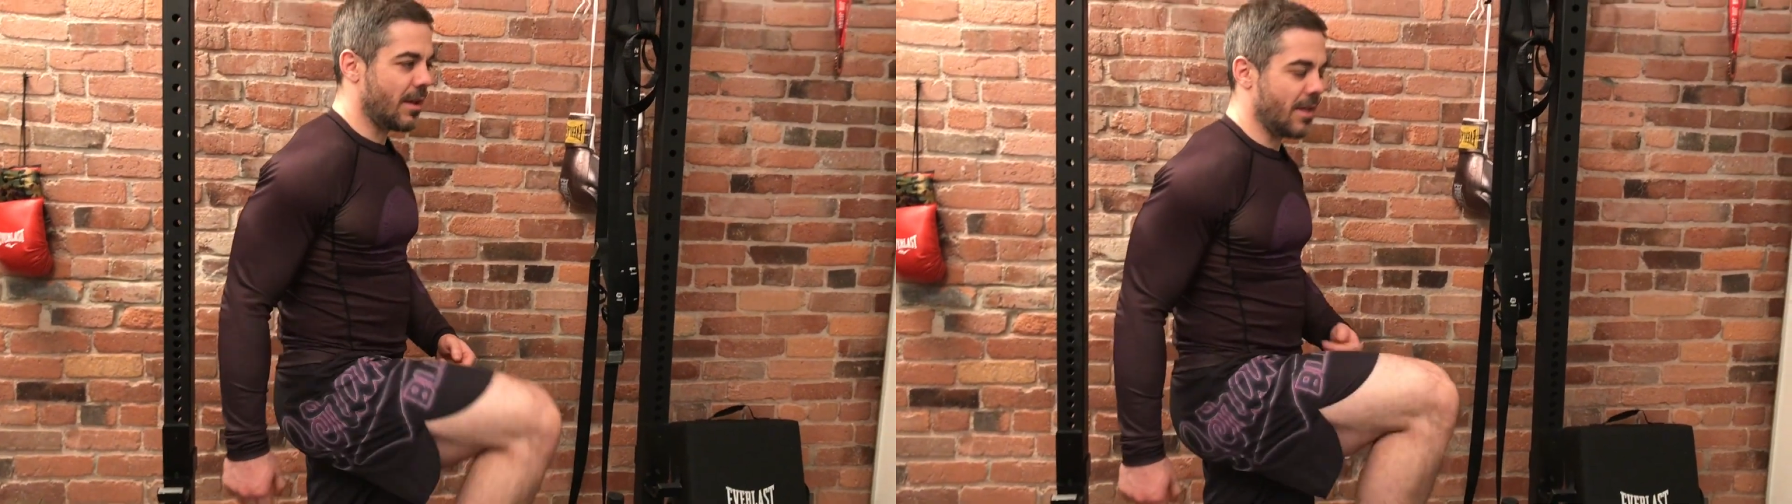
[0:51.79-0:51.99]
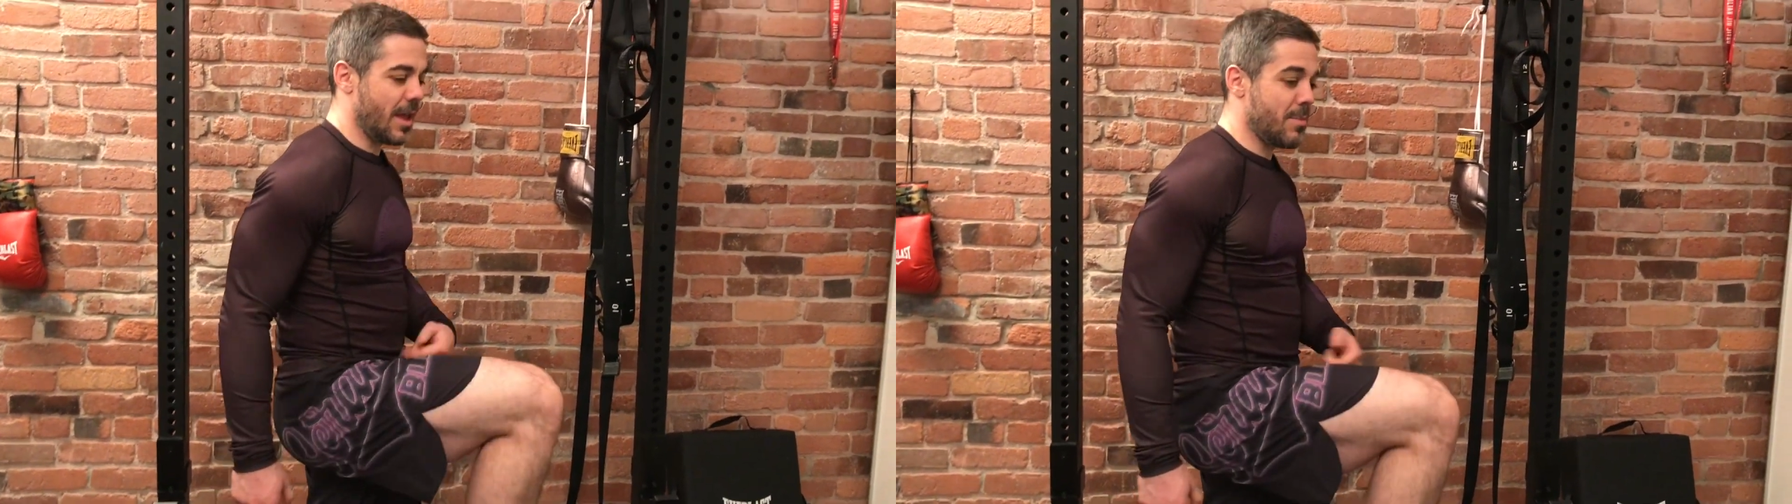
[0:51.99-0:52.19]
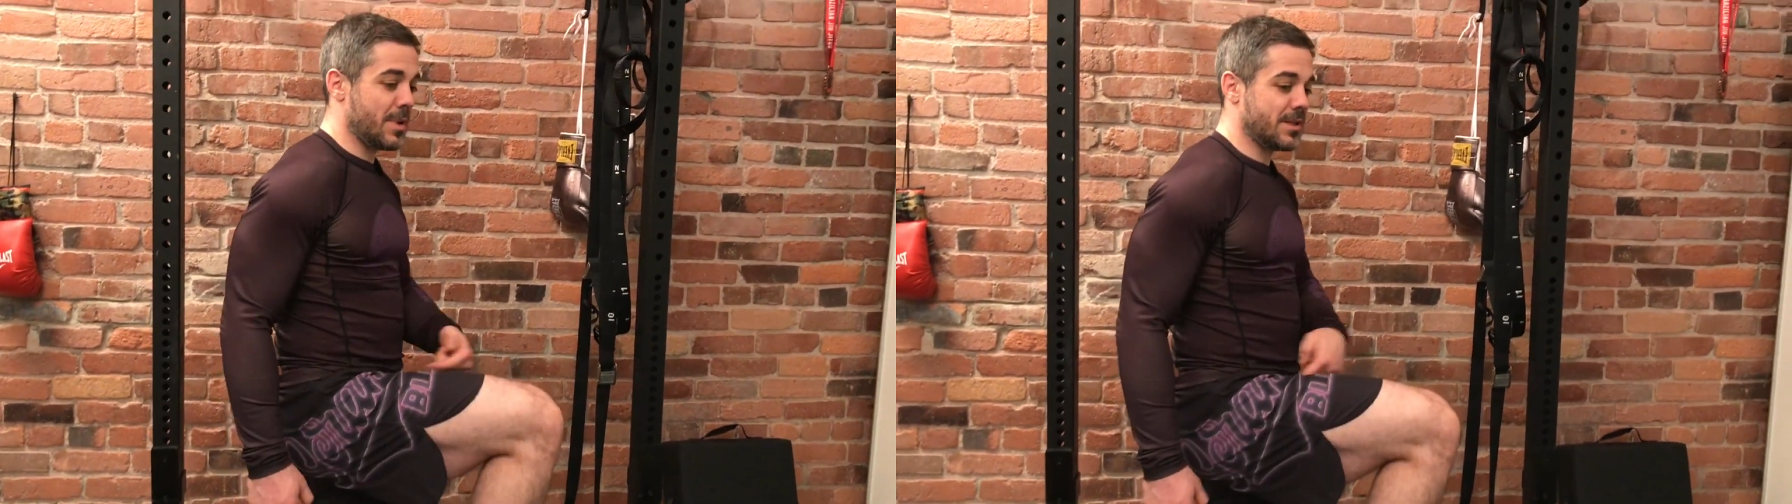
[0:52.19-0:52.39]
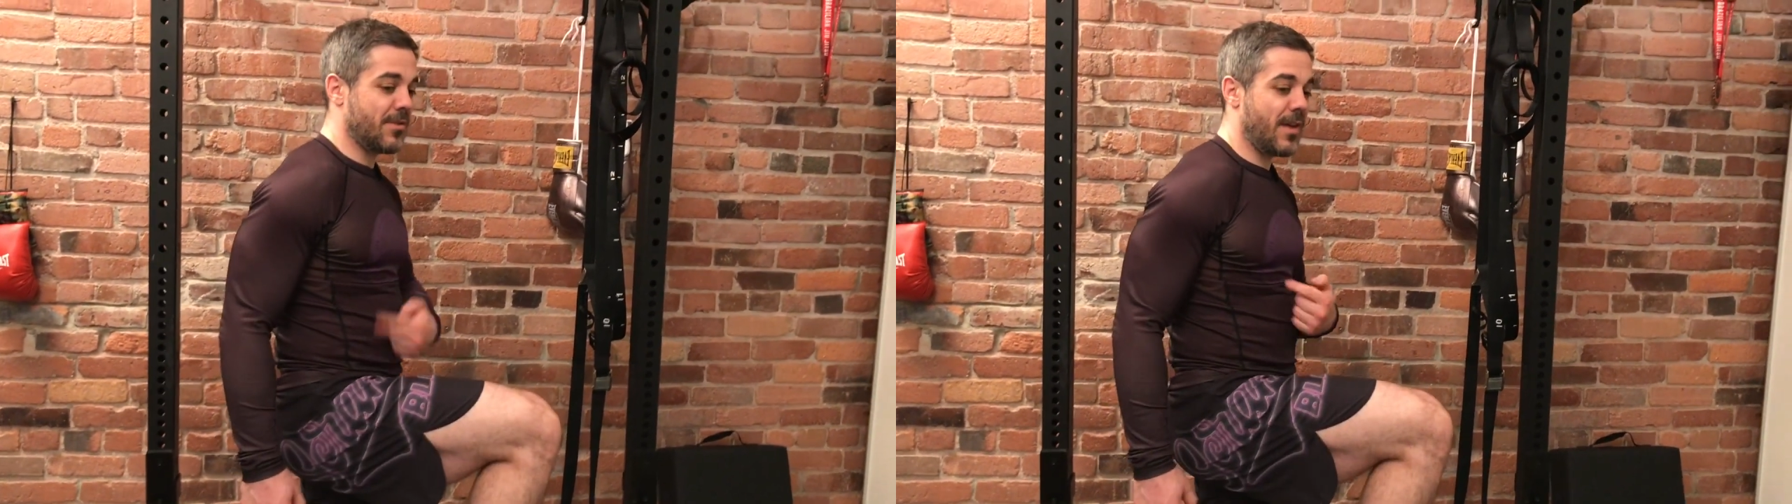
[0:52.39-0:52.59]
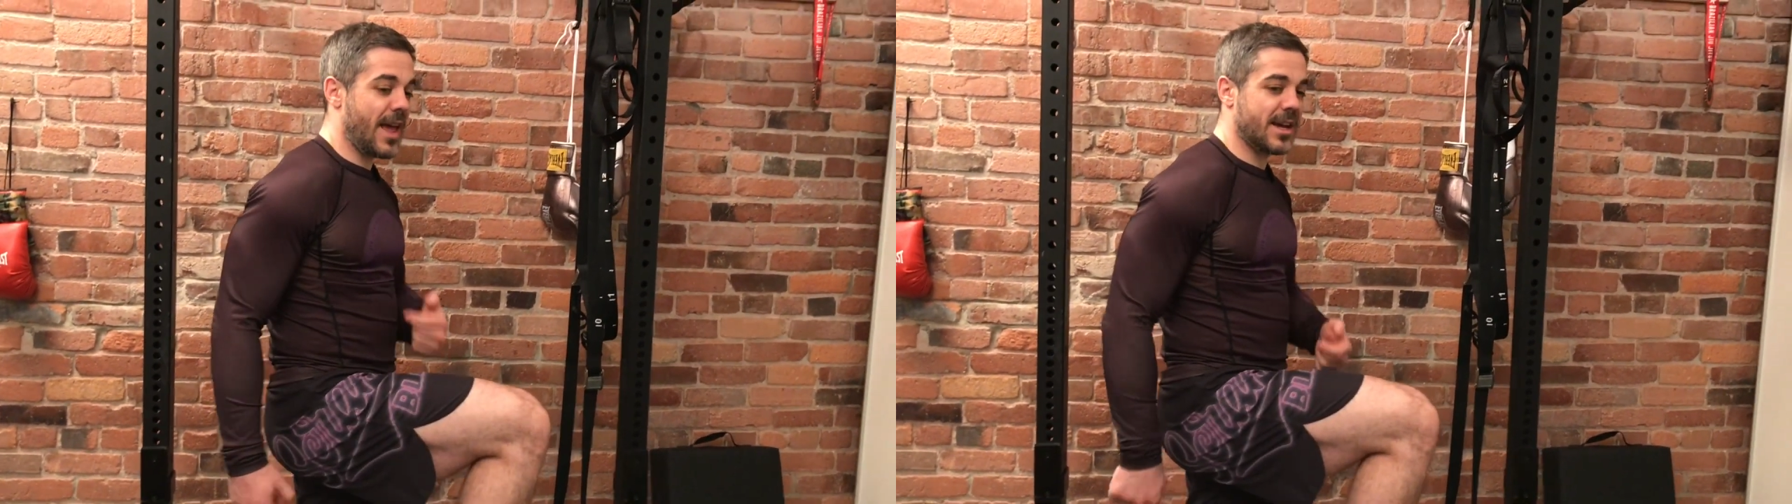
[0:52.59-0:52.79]
the hip is
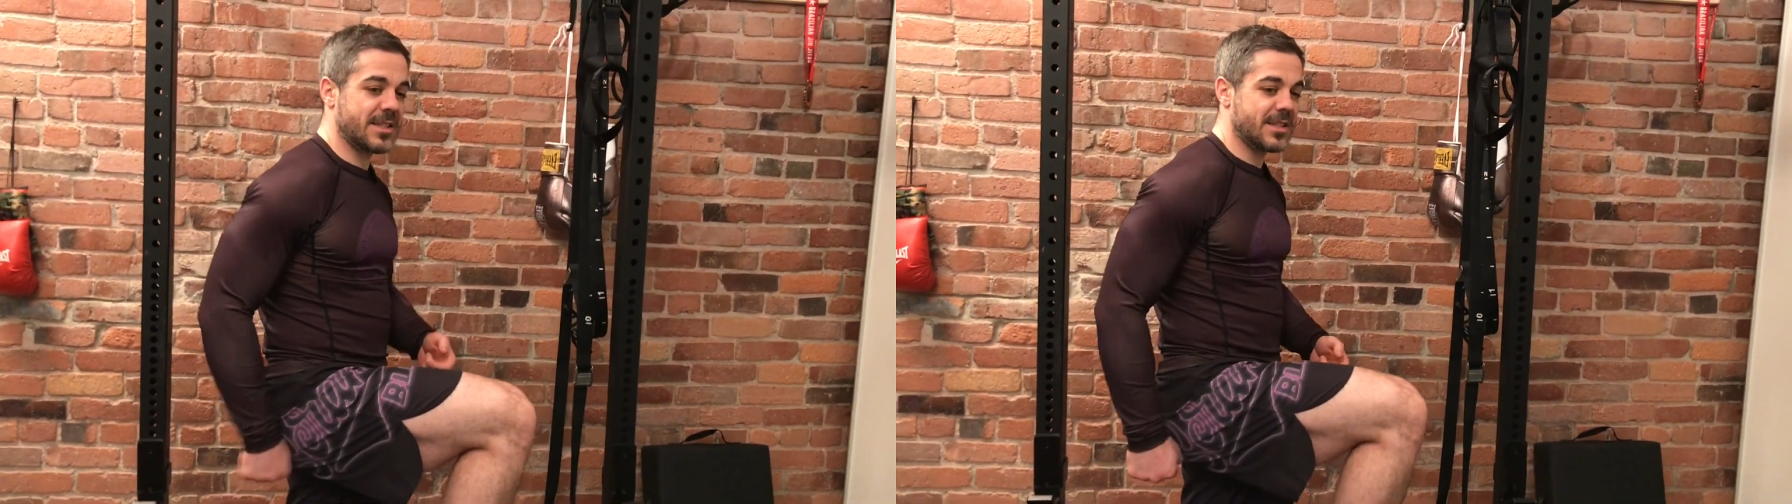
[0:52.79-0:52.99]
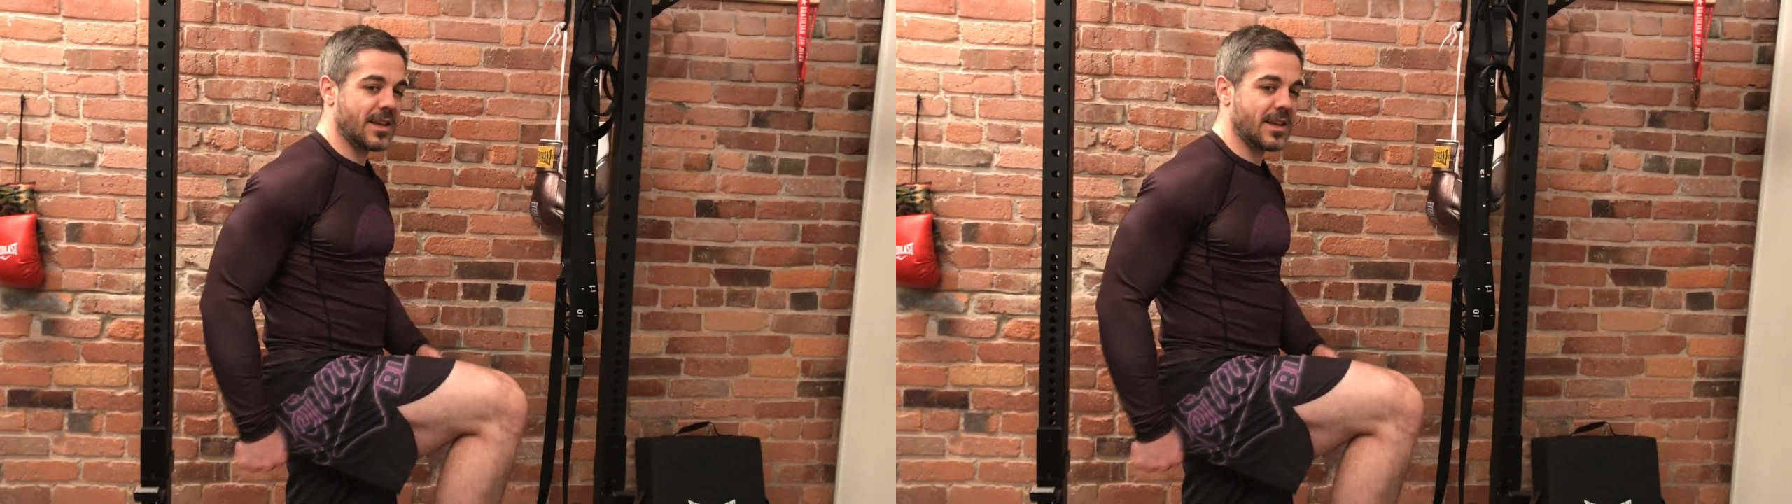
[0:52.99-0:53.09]
flexed